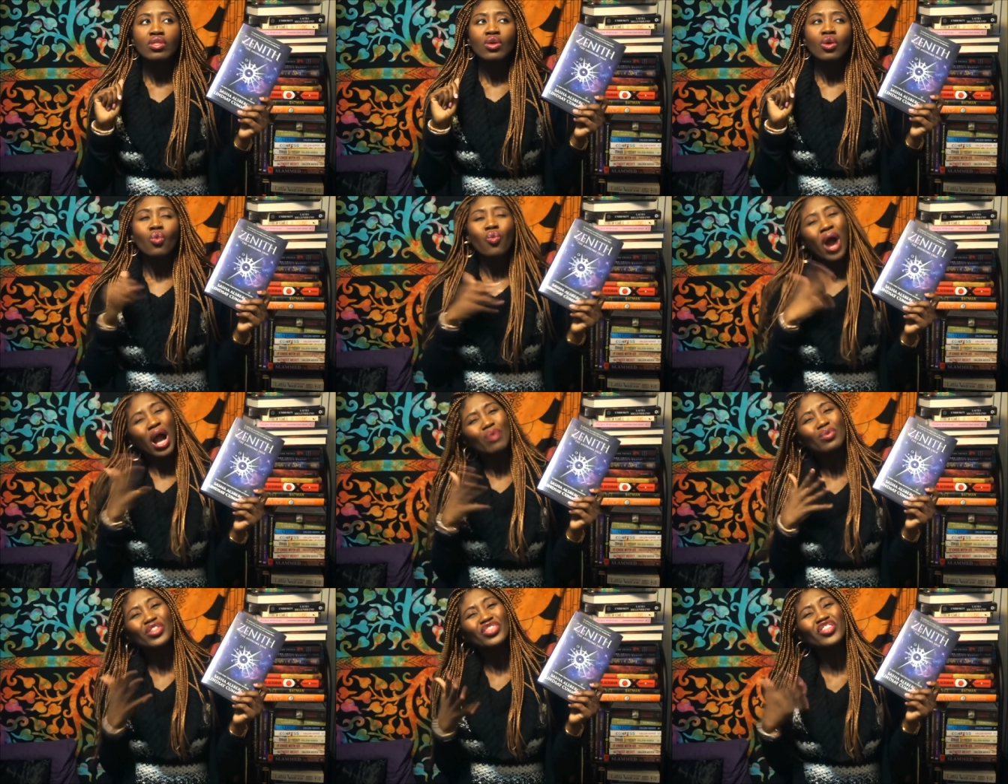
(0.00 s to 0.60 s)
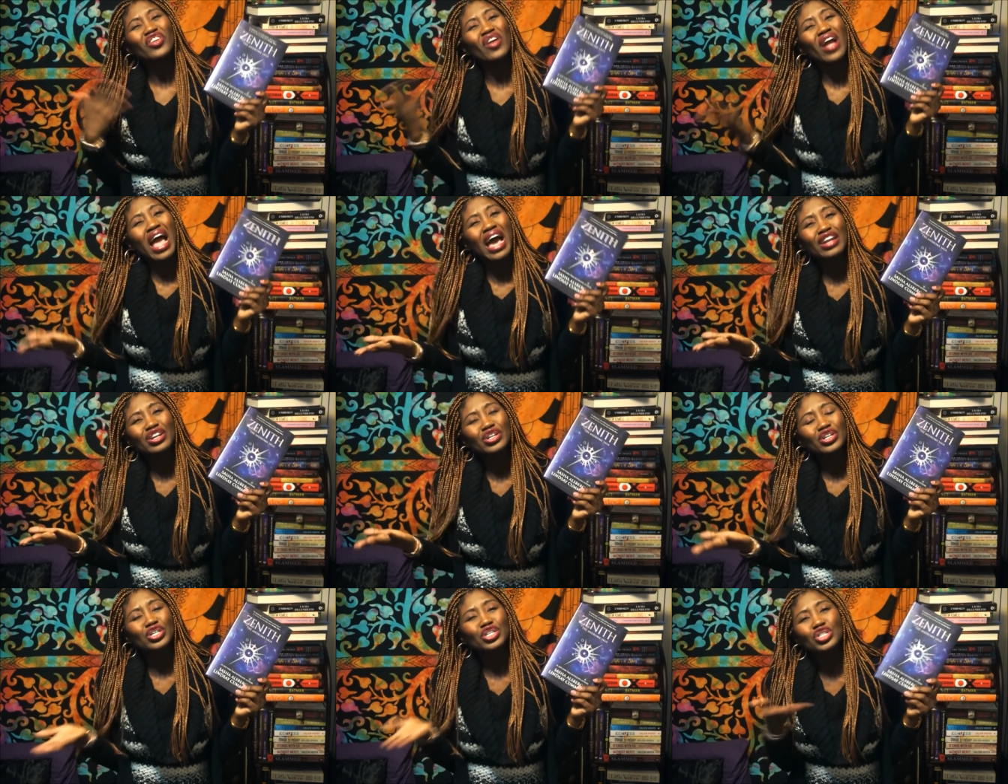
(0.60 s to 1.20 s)
Why would their
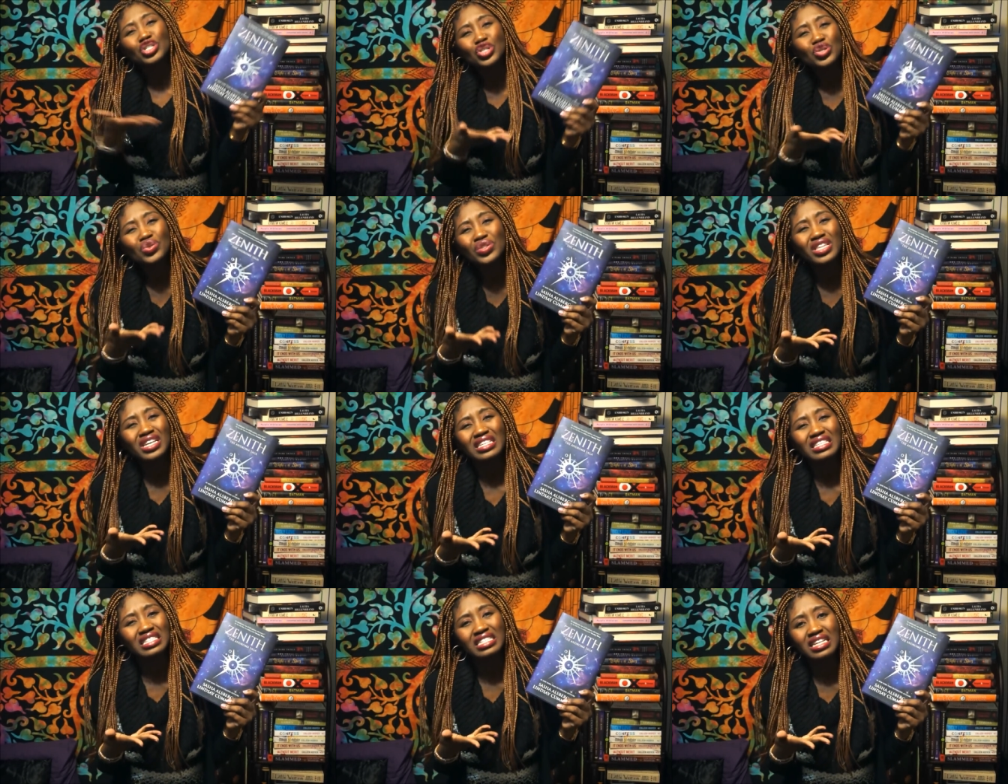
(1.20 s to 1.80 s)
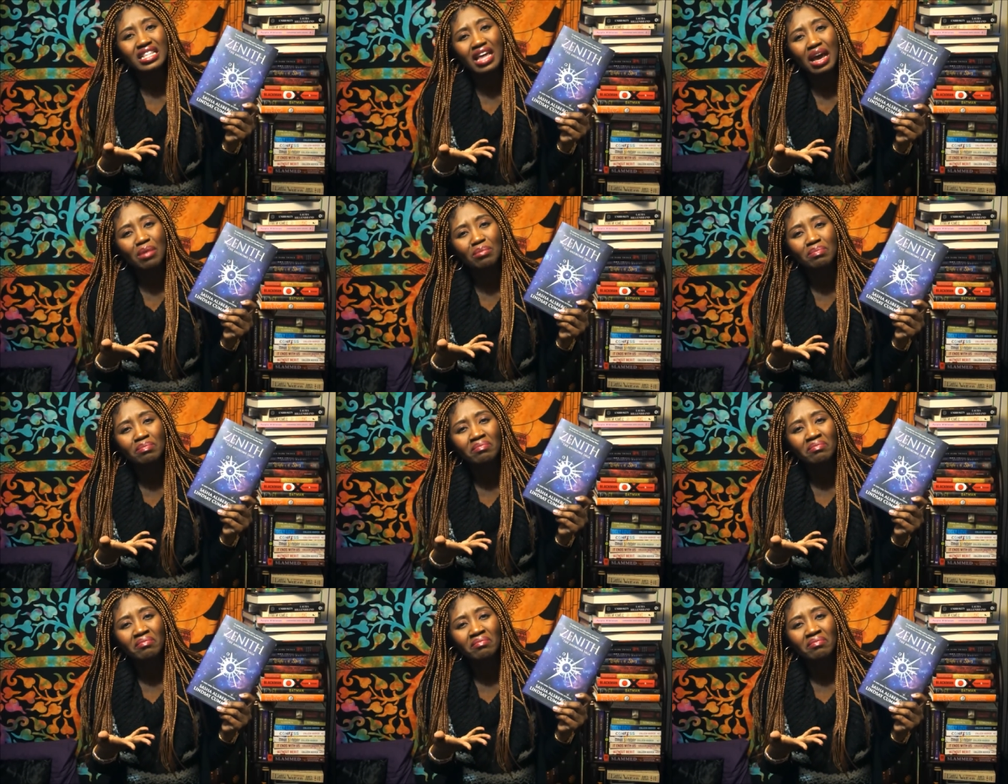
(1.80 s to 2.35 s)
editor do this to them?